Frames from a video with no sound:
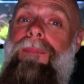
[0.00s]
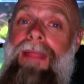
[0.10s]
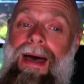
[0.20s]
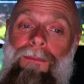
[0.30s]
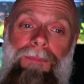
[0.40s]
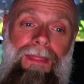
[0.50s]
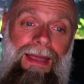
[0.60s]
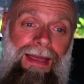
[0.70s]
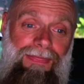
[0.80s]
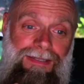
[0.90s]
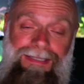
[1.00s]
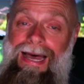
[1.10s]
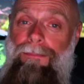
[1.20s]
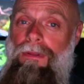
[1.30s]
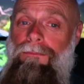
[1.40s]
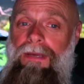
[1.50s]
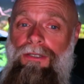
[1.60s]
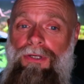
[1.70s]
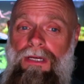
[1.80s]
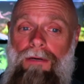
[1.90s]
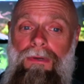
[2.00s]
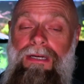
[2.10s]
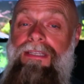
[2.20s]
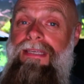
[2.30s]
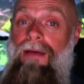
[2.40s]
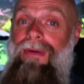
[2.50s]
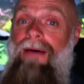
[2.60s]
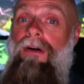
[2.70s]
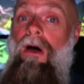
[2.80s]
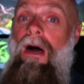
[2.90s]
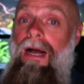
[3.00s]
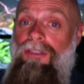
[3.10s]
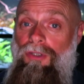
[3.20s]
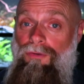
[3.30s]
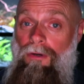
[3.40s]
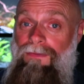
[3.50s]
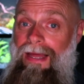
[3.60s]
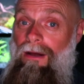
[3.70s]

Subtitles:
Now, at the top of the picture here, we're going to see that we have our auxotroph.